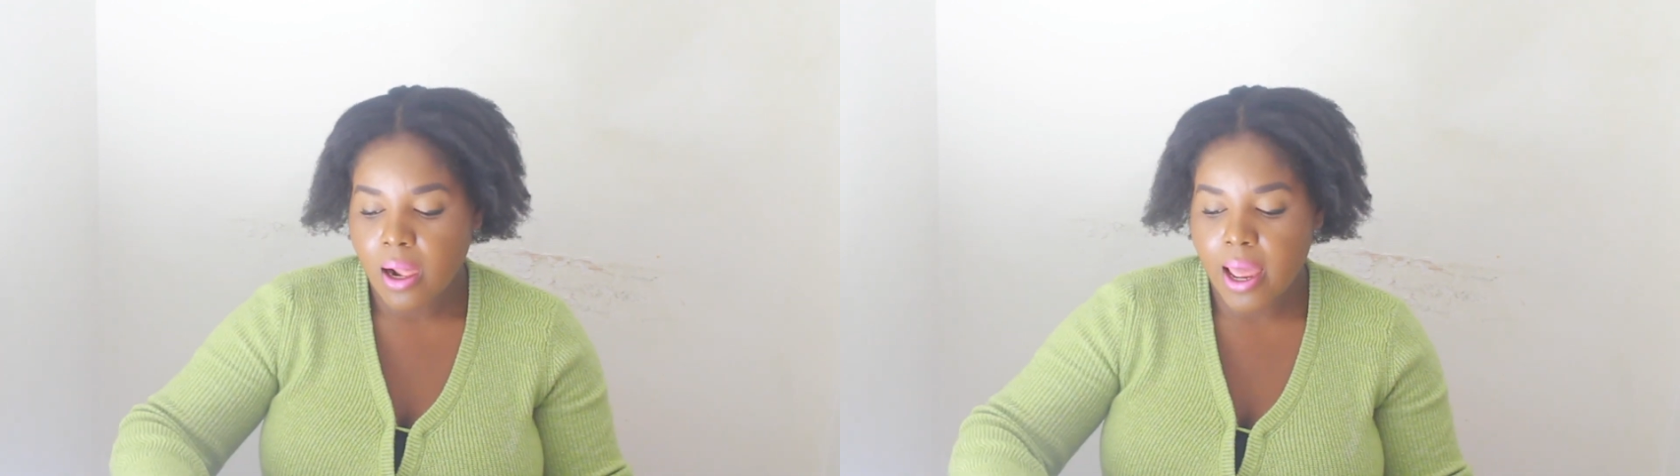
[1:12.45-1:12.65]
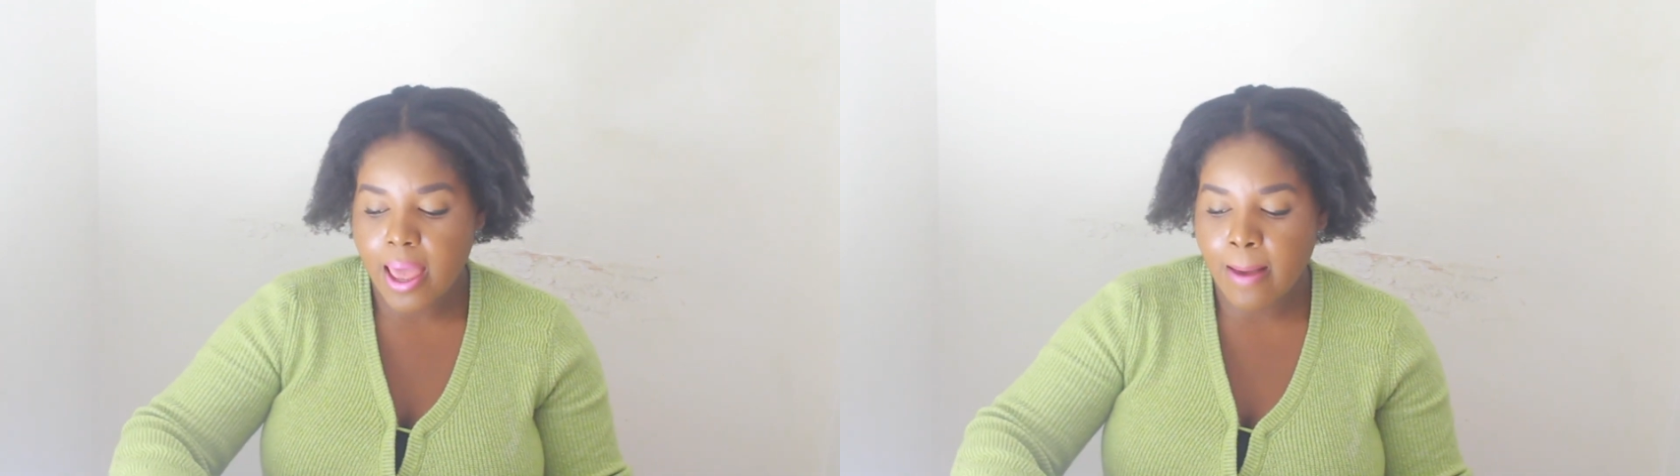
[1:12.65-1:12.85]

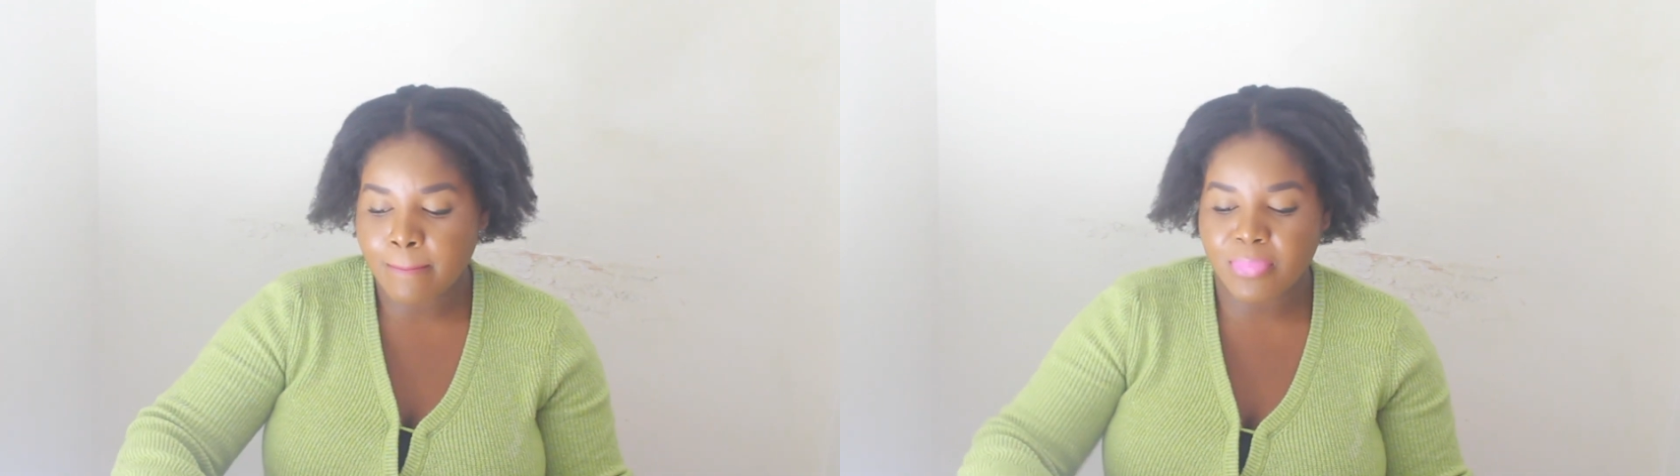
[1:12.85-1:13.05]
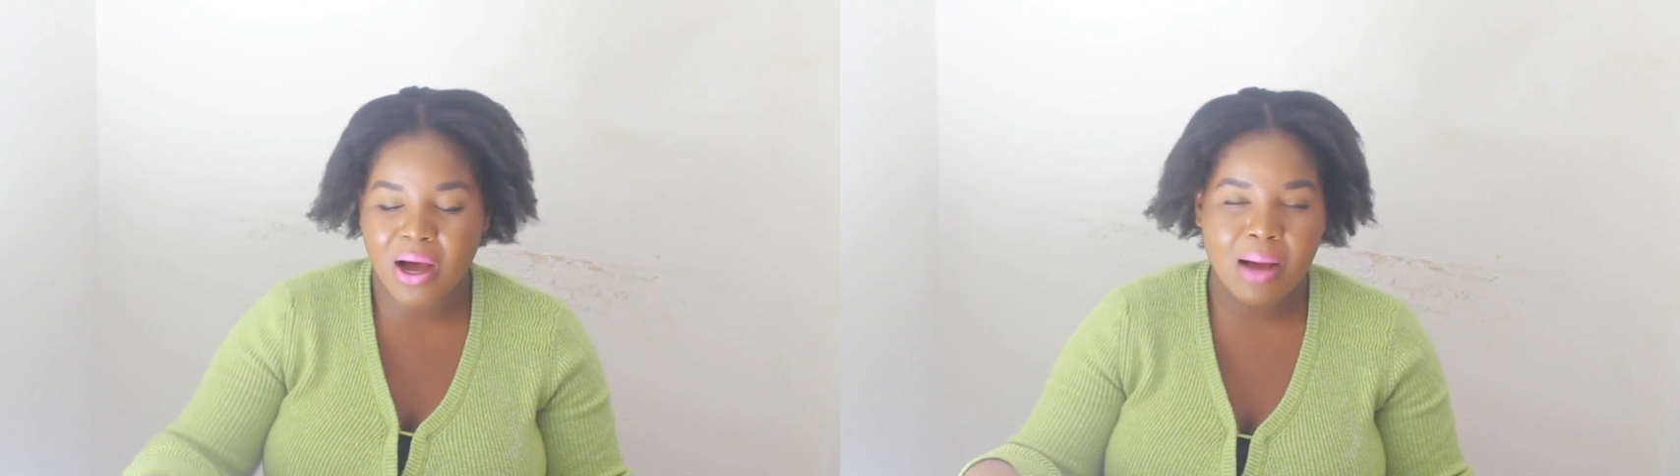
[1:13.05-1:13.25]

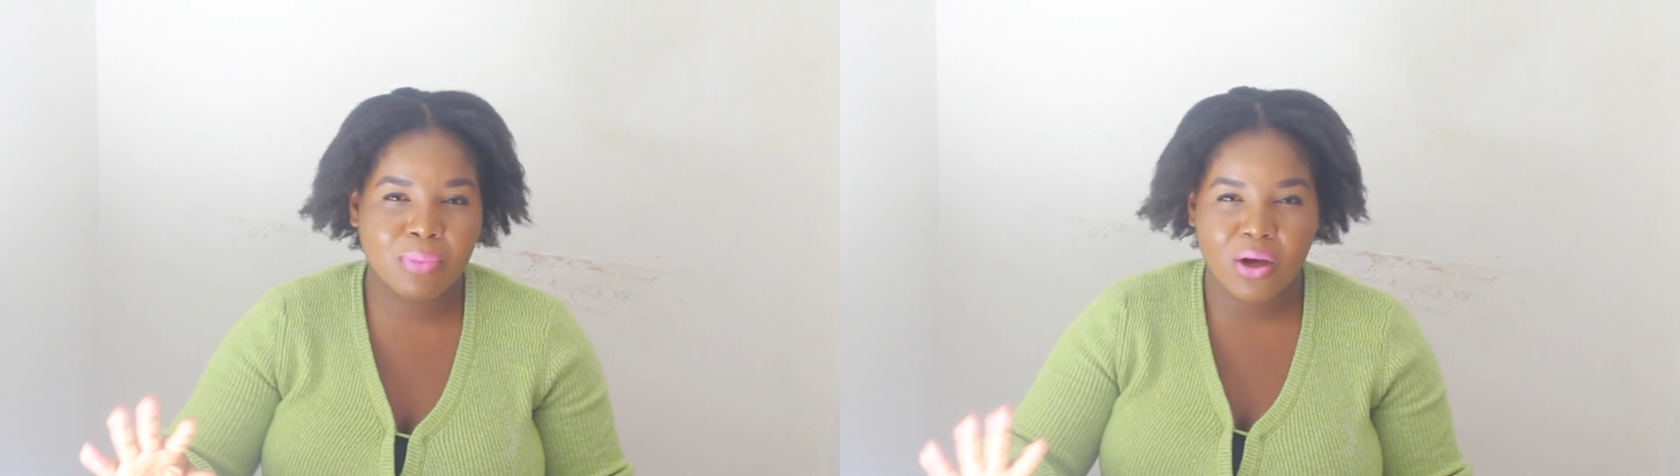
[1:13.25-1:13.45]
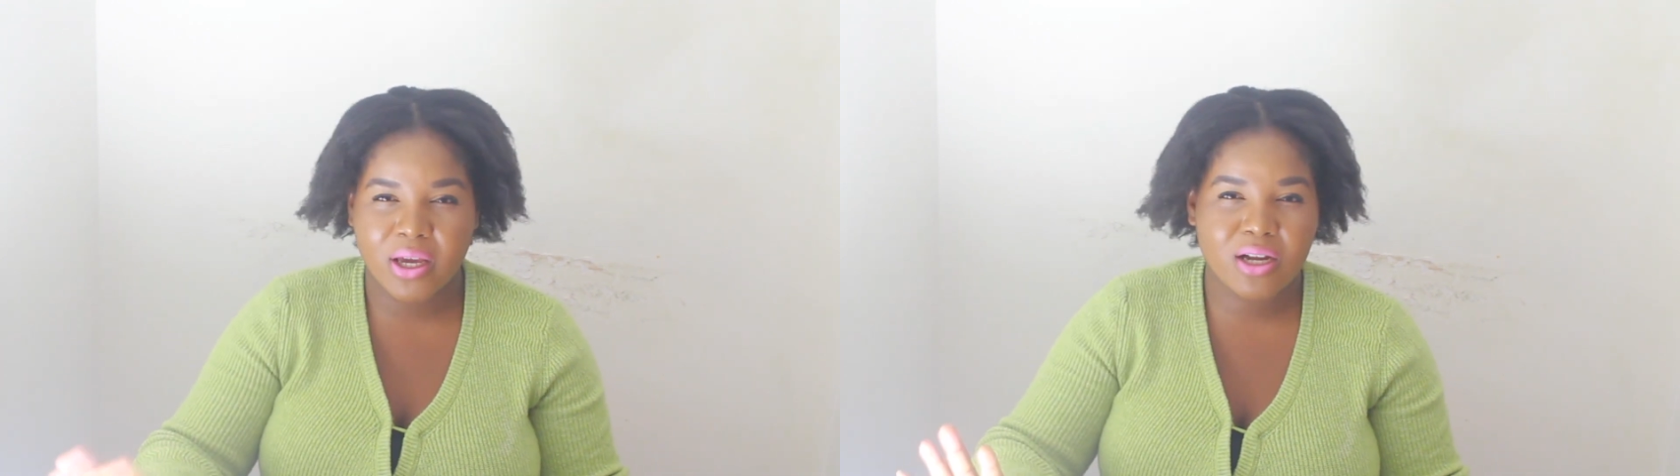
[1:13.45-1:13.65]
But
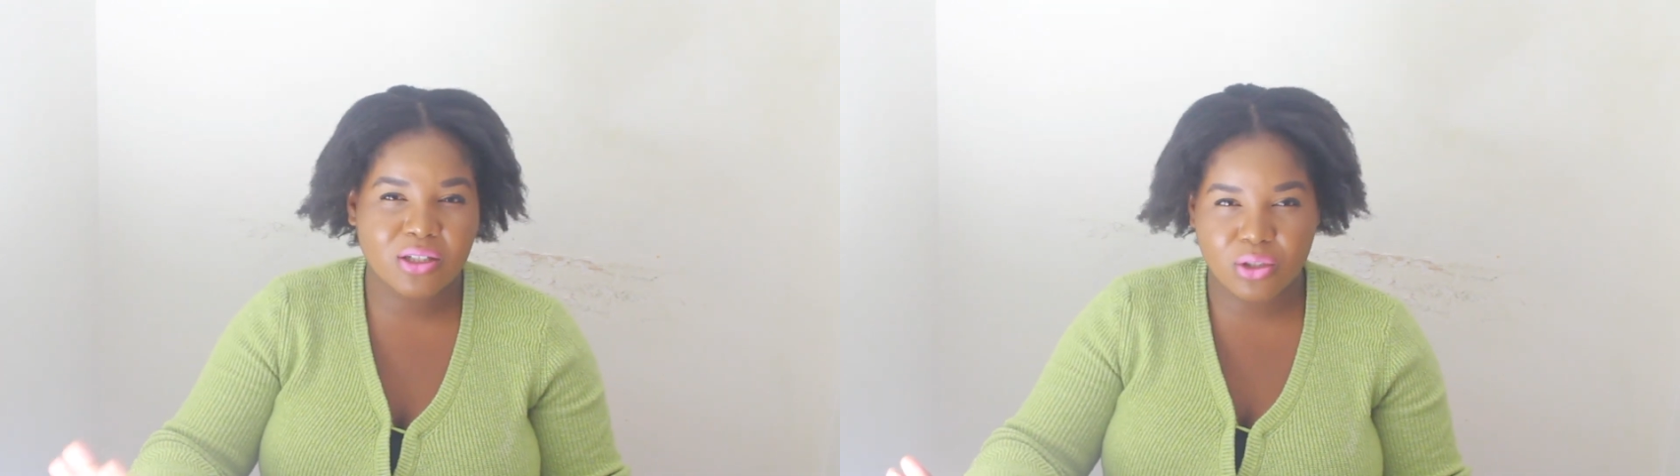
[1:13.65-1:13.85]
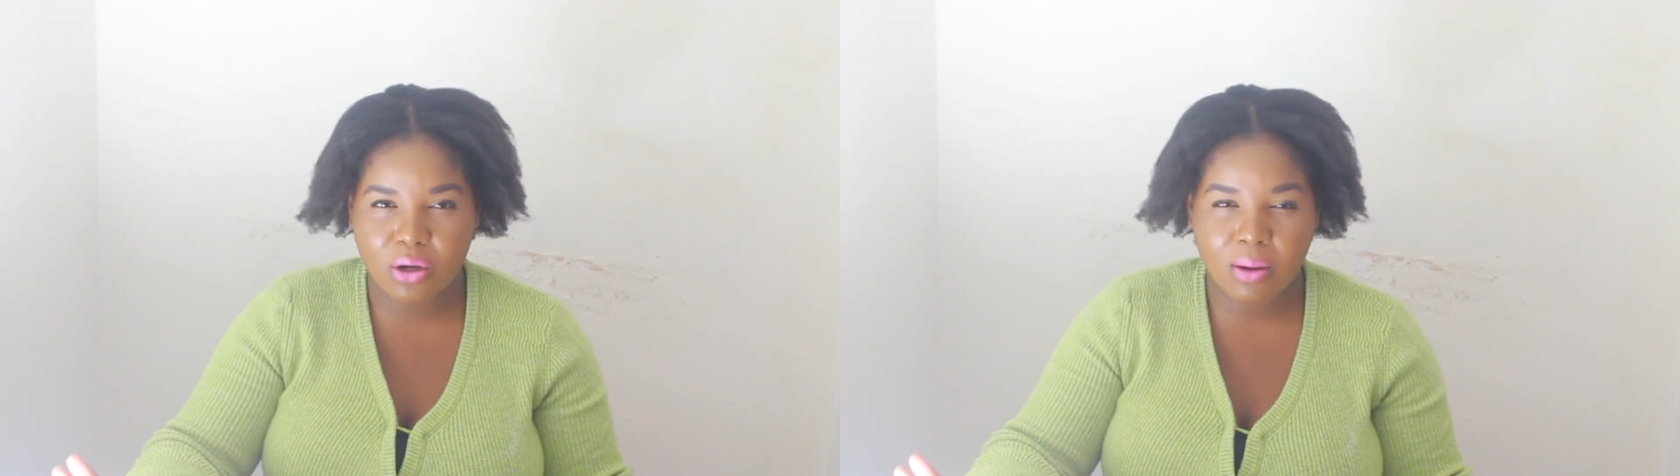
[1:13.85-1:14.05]
I'm not here
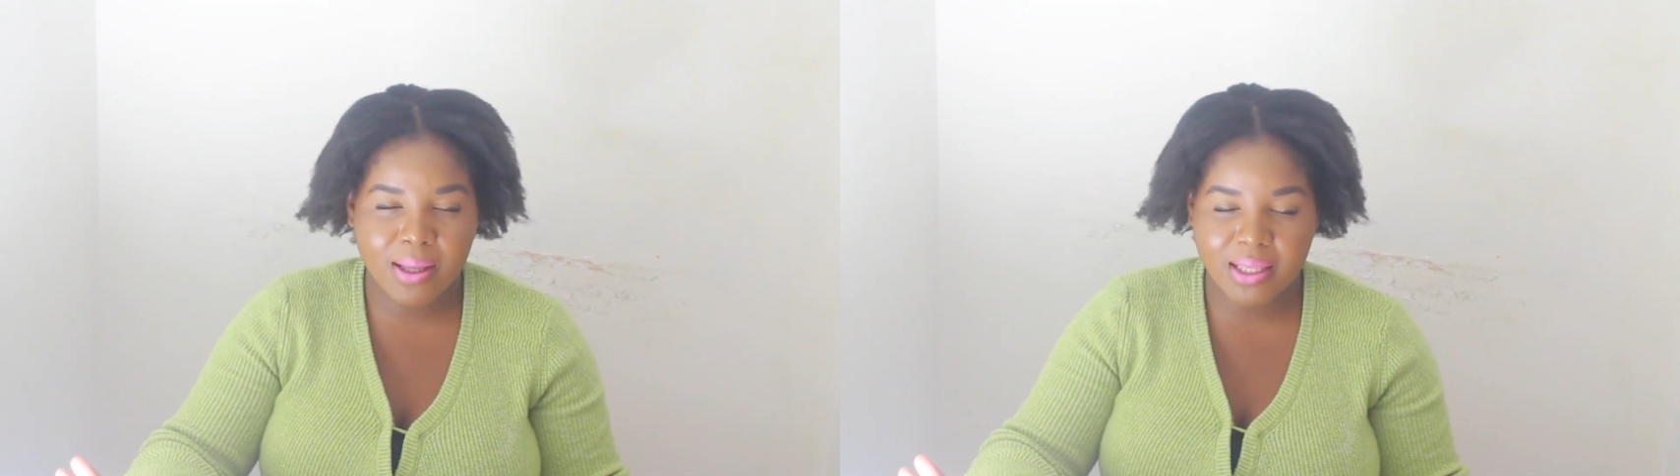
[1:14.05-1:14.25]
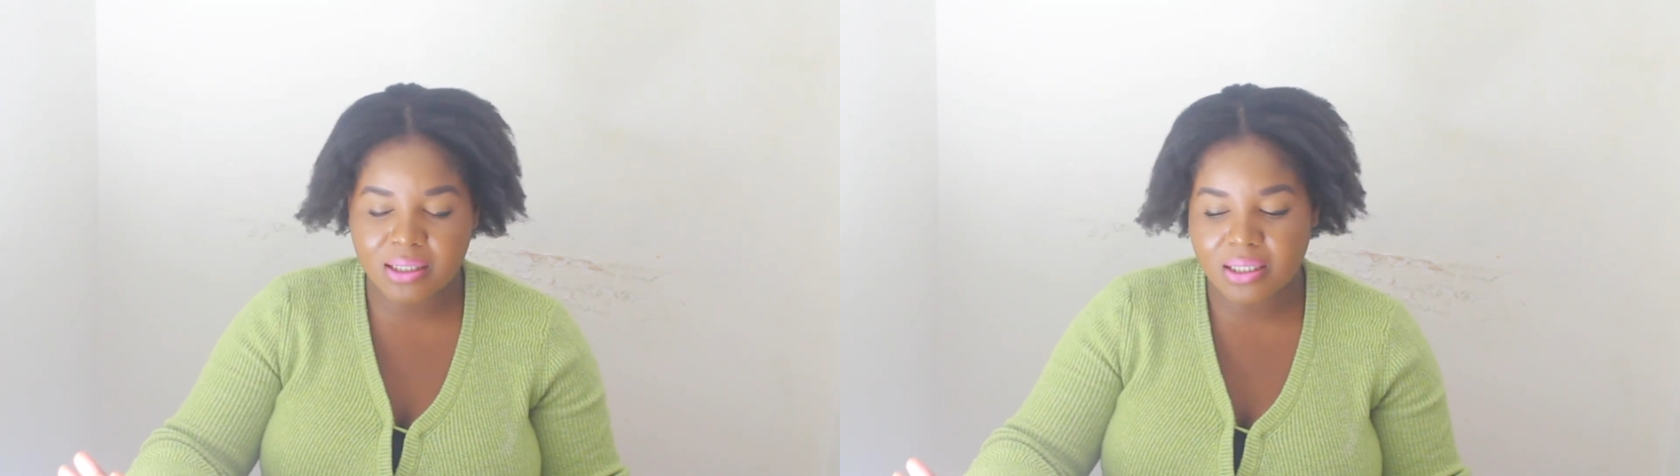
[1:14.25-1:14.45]
to talk
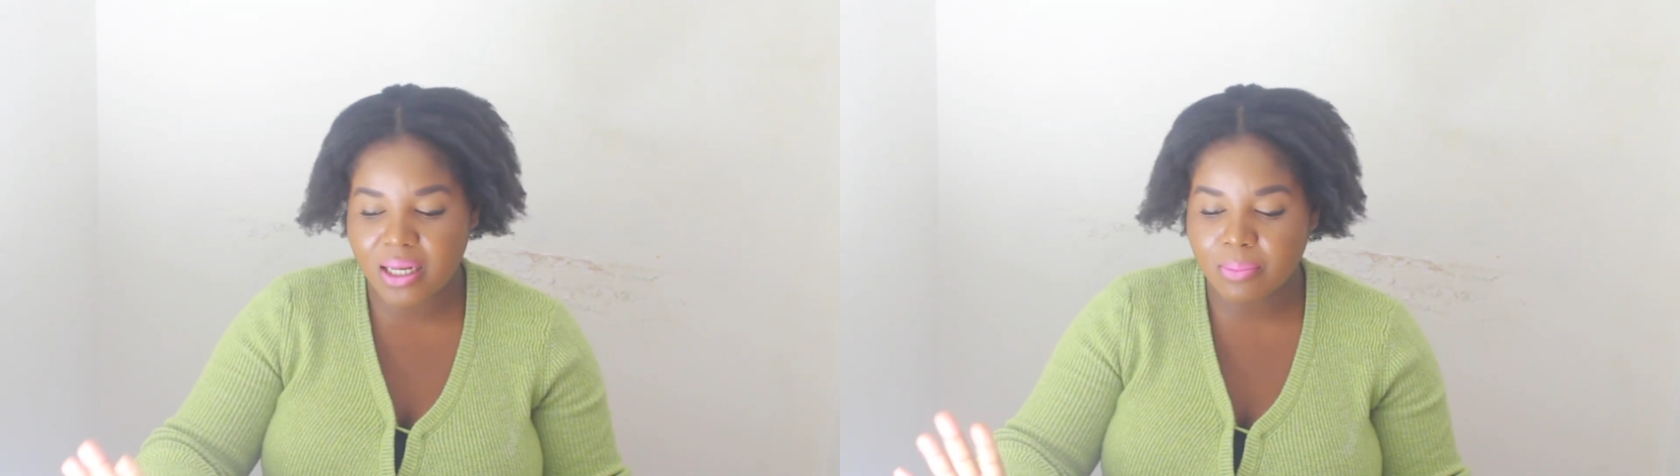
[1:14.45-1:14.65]
about that today.